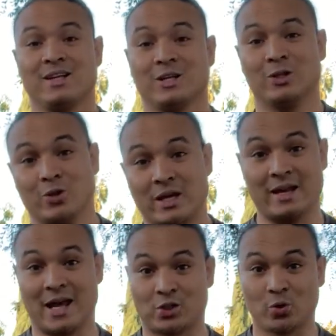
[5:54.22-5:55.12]
looking
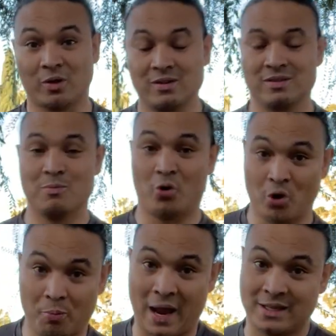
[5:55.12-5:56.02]
natural. The more you
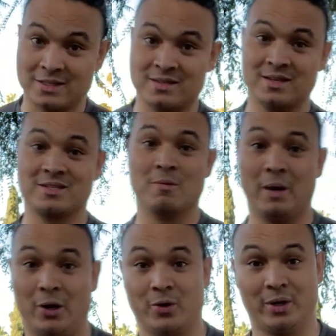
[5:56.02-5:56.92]
practice this, the
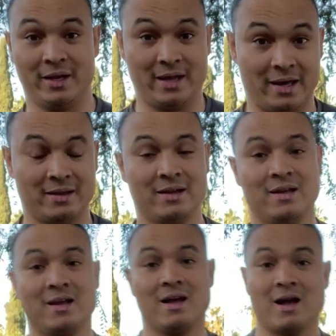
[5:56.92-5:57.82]
better you're gonna get.
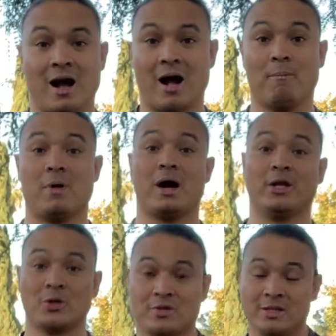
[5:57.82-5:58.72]
Another thing